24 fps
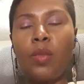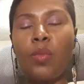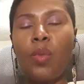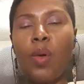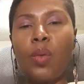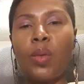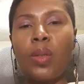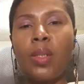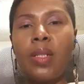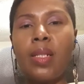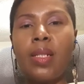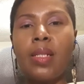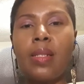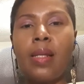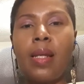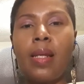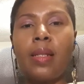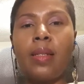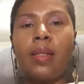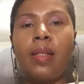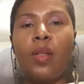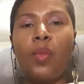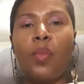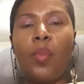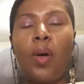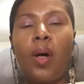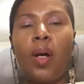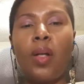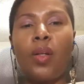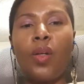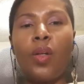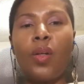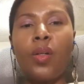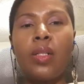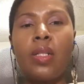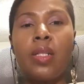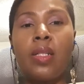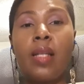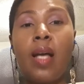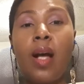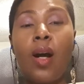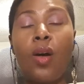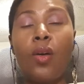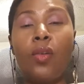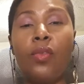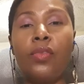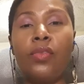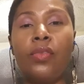Rowland is taking it upon
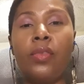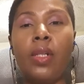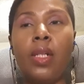herself